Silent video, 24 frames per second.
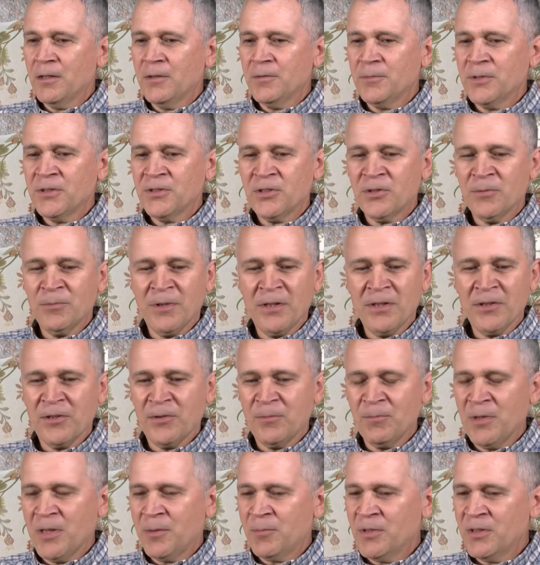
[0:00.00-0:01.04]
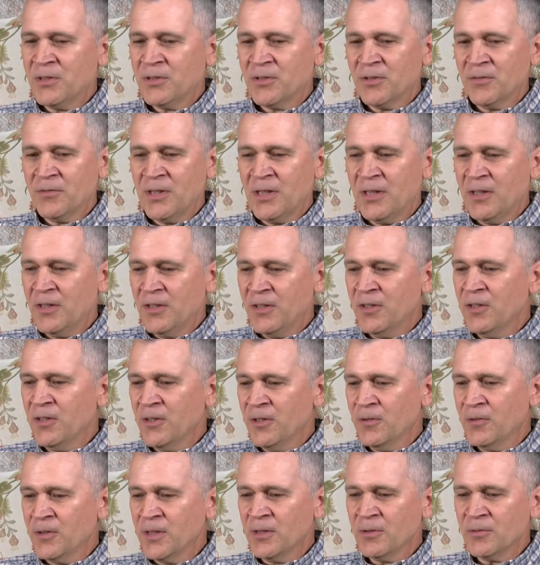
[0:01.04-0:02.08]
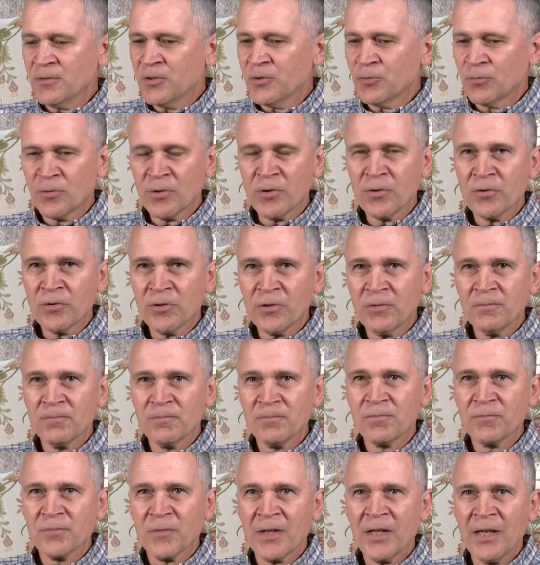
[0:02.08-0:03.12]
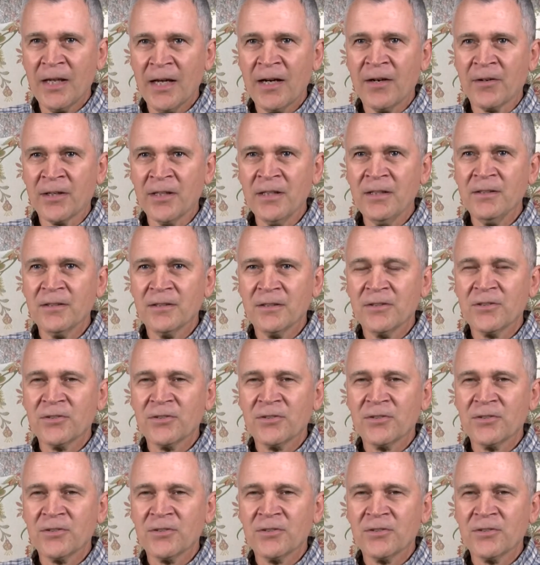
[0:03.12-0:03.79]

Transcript: and some other memories of the, you know, it was a rural county.